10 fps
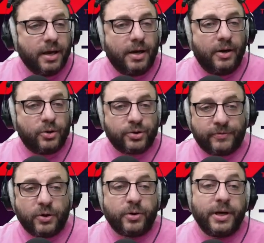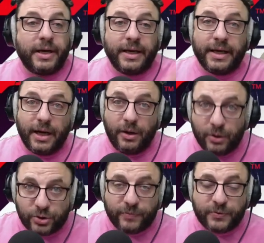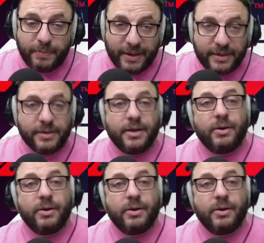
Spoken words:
lots of cornering, lots of speed.